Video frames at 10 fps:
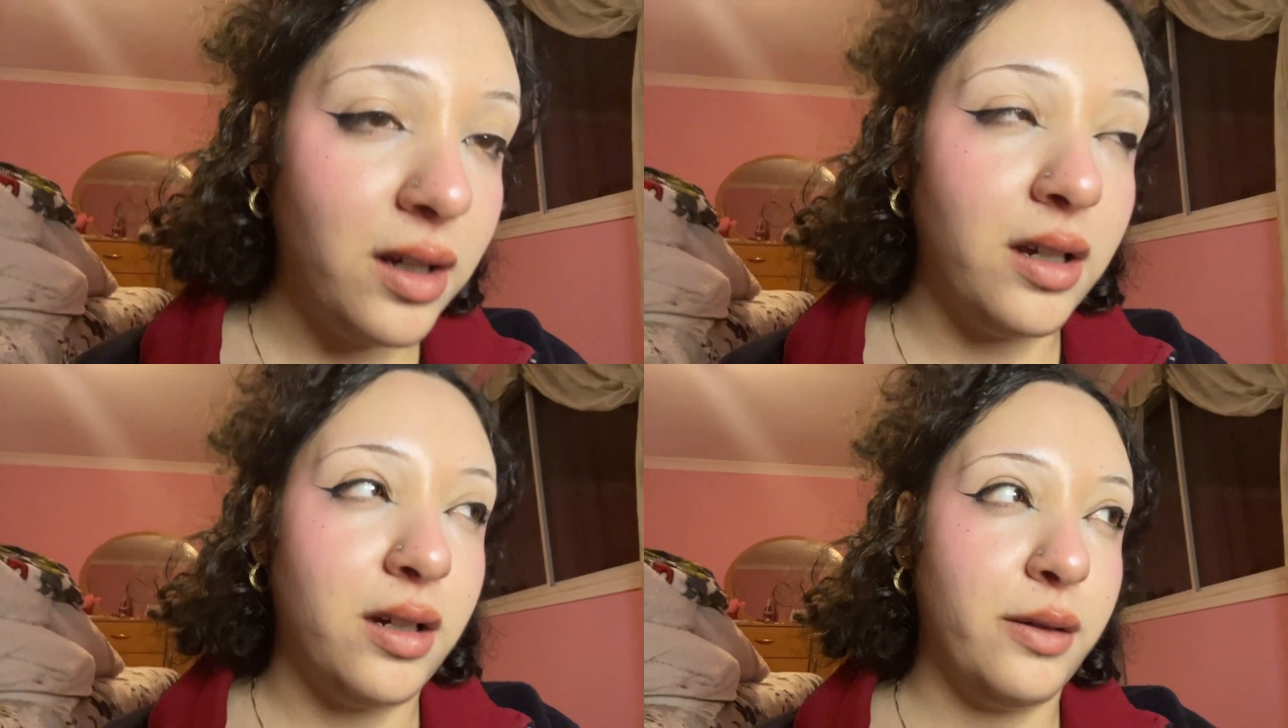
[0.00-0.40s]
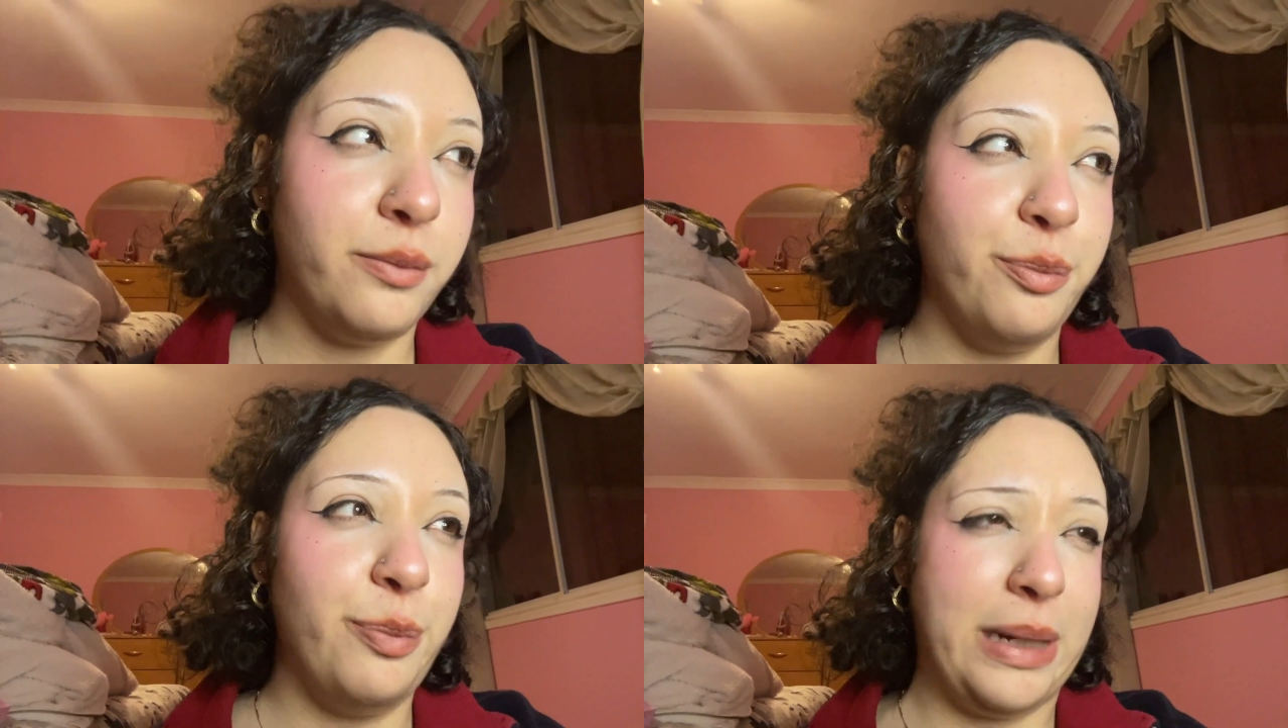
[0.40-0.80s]

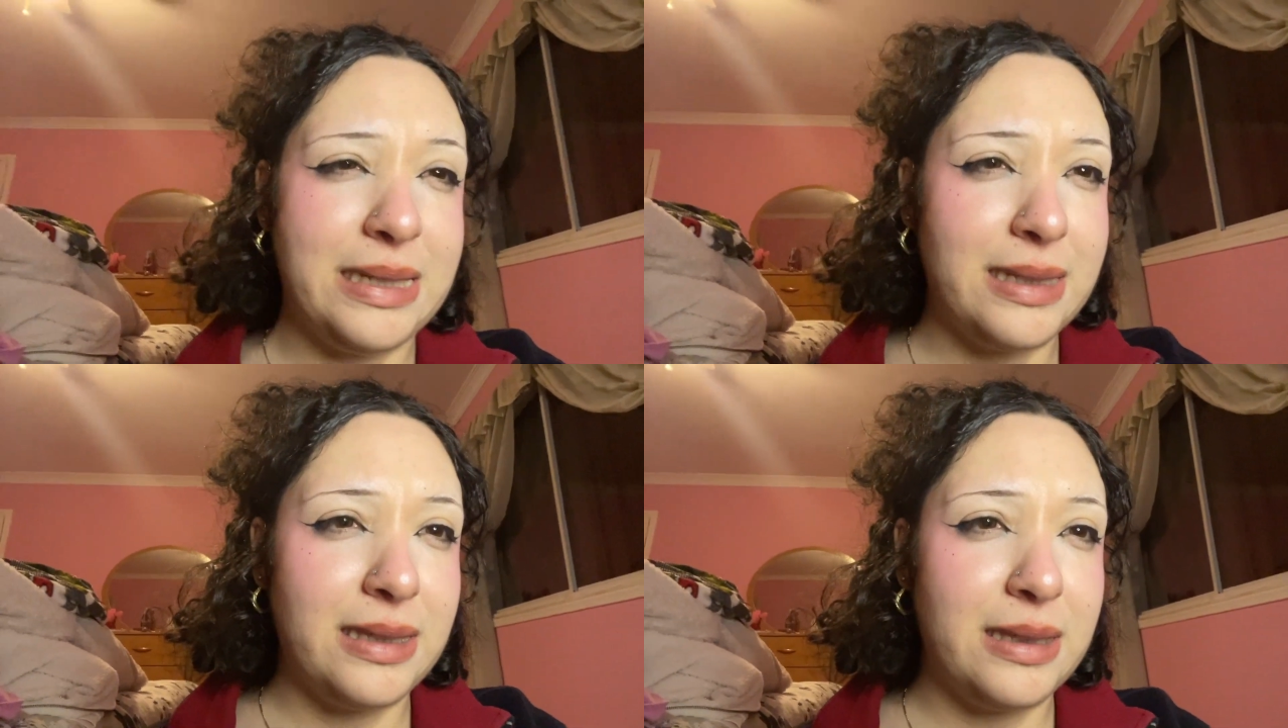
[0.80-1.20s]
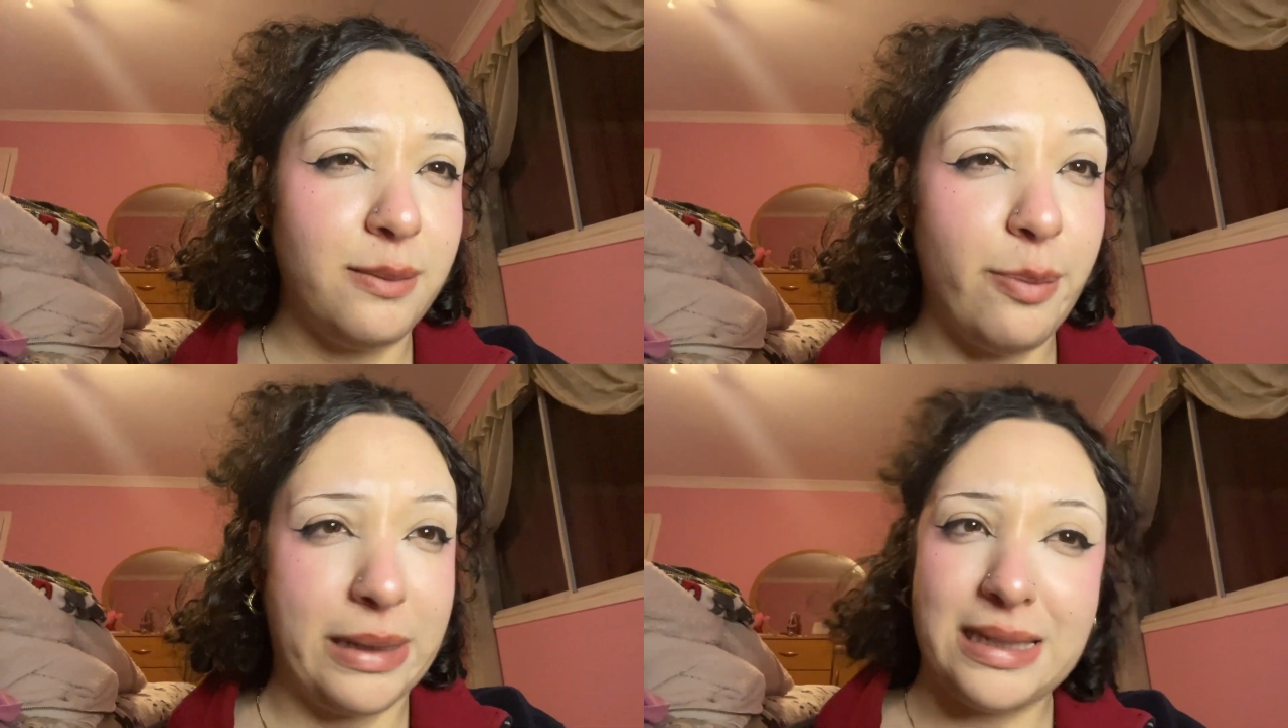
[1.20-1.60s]
and bust,
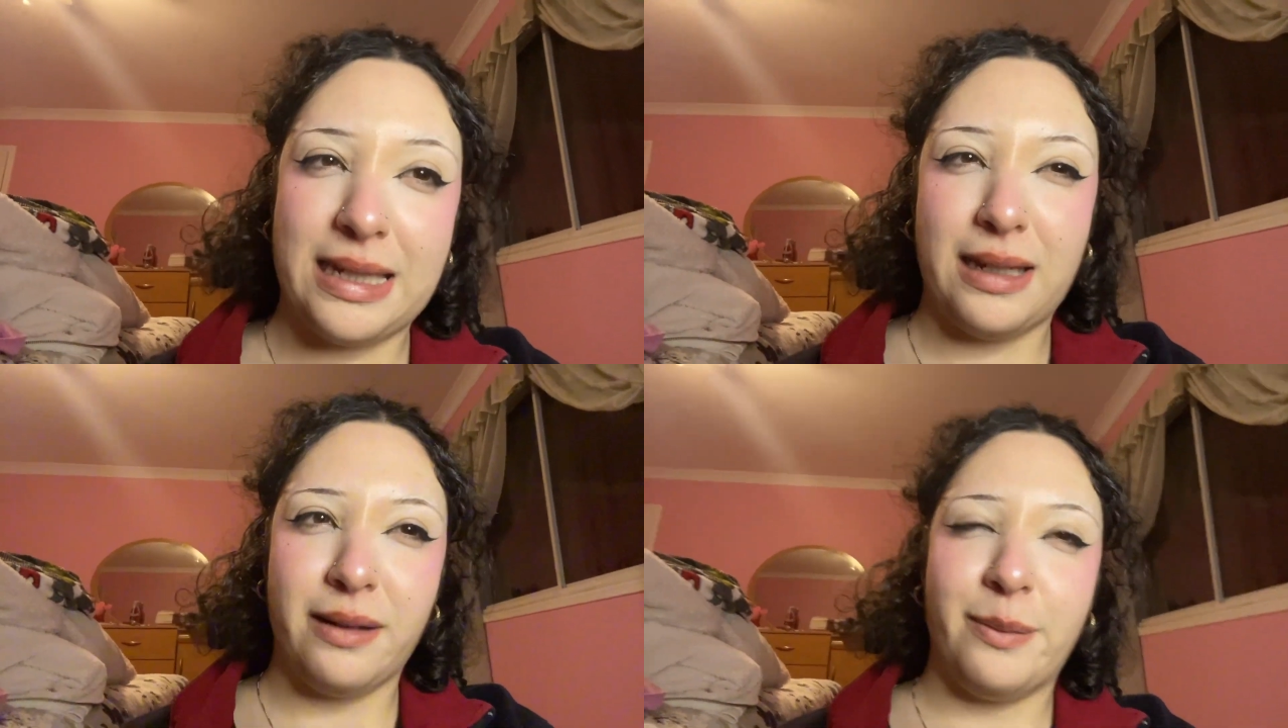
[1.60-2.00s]
busty,